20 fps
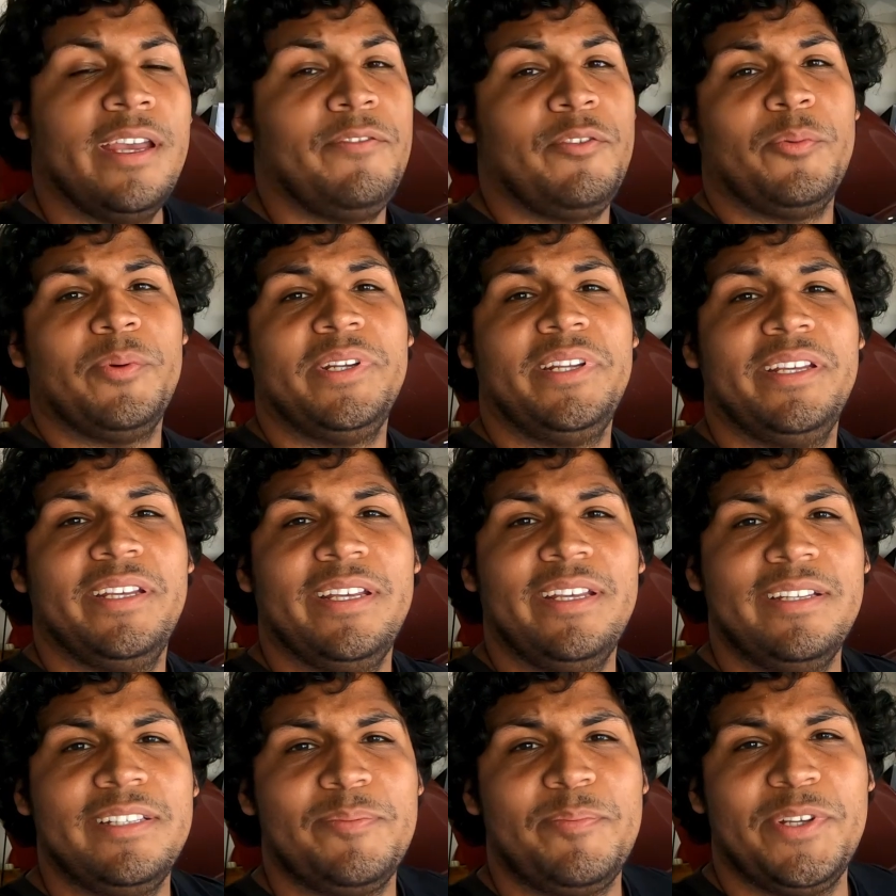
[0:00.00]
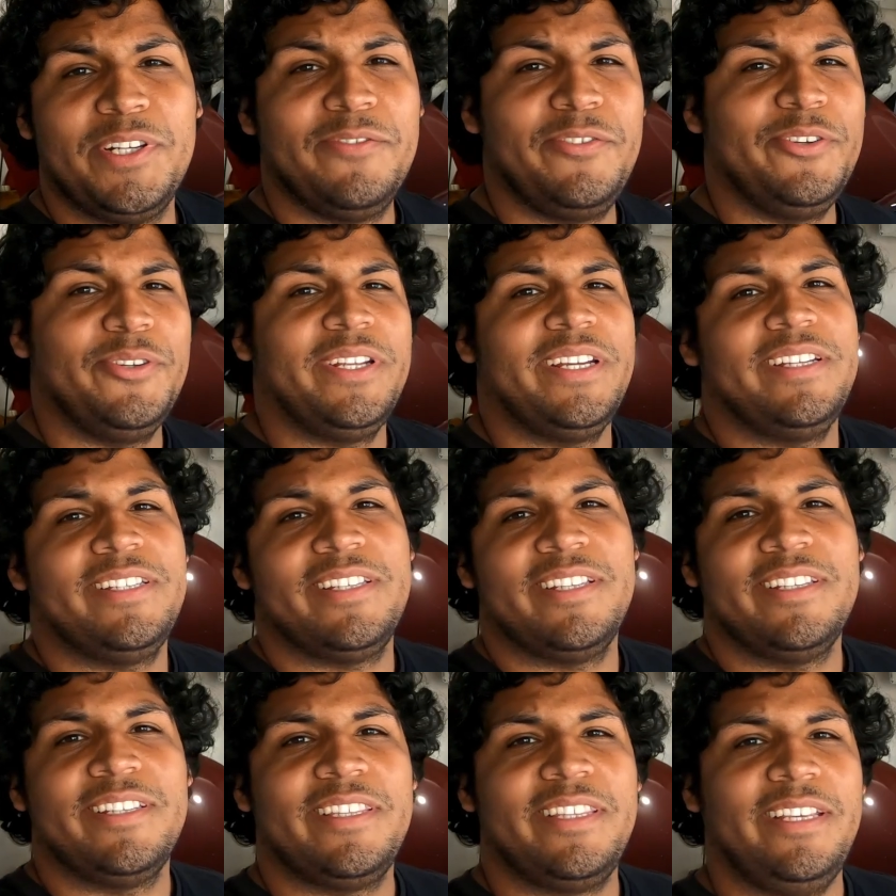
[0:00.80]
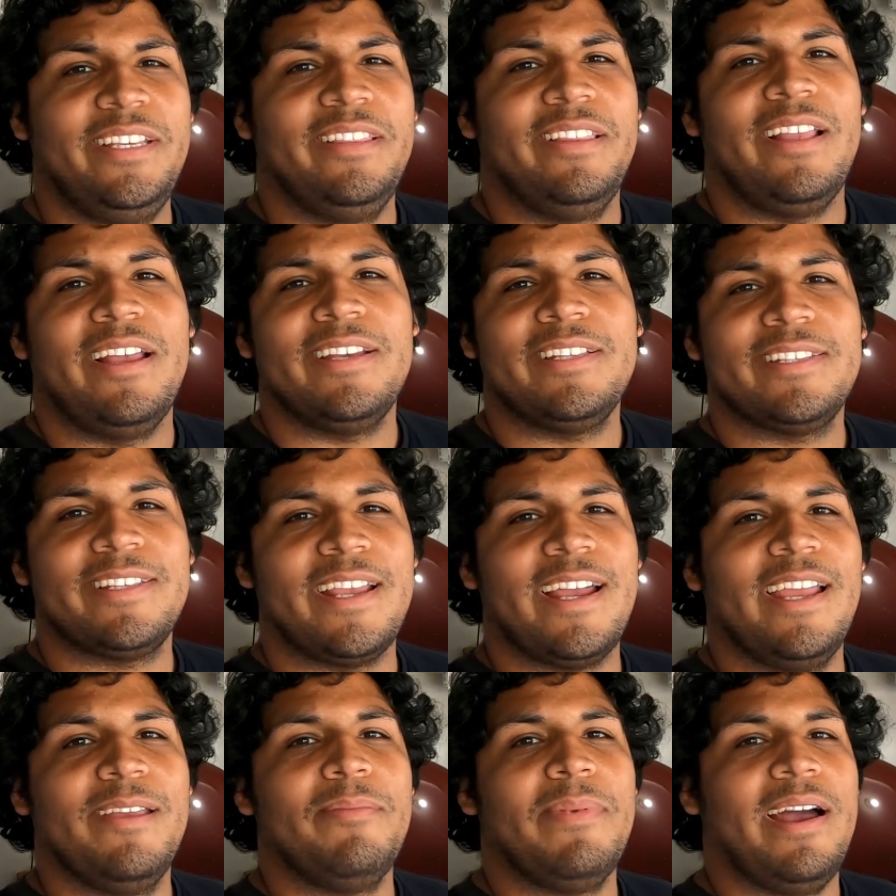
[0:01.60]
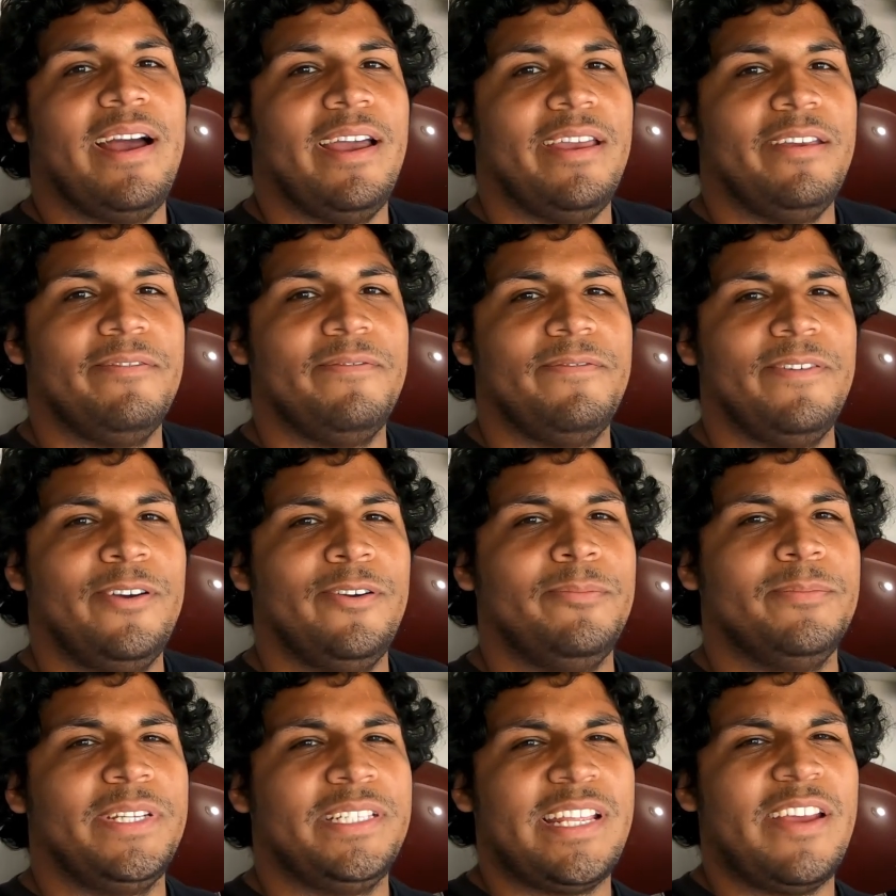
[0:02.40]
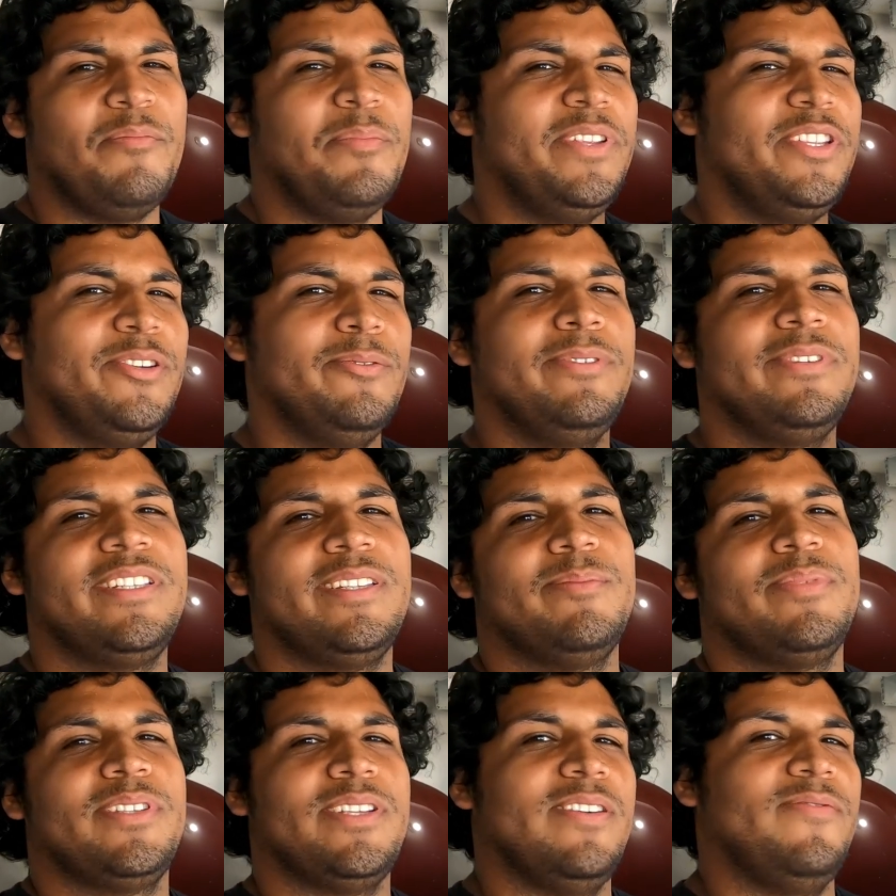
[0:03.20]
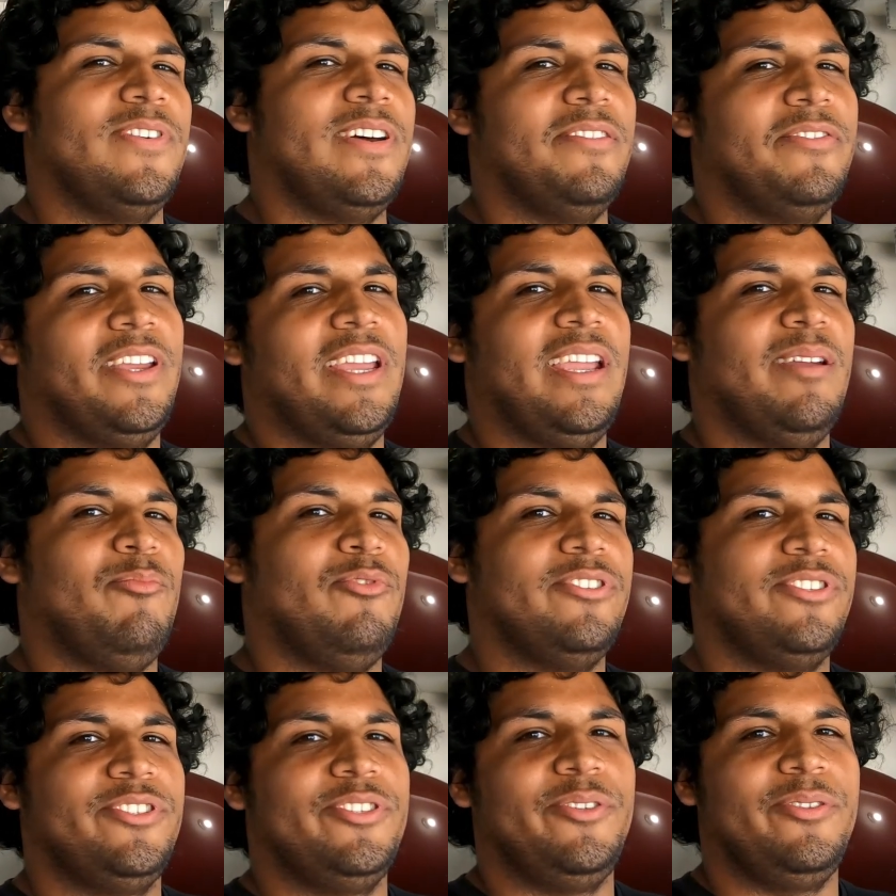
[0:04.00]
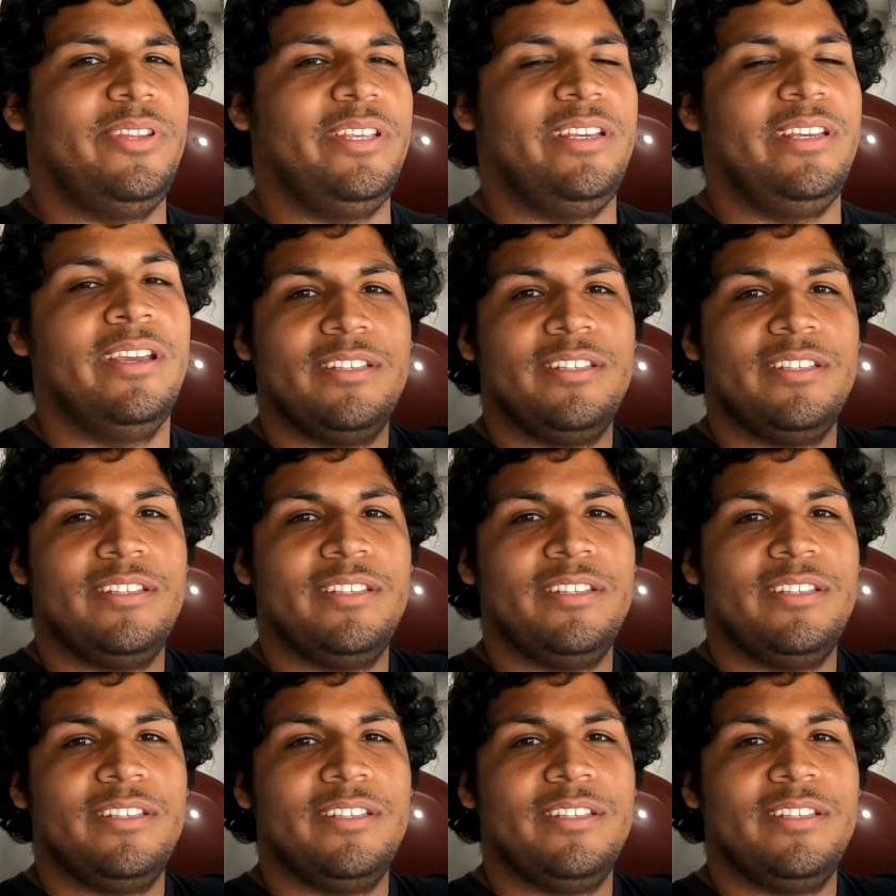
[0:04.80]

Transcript: everyone, it's been a few days since the last time I filmed and I've been doing some stuff off camera to the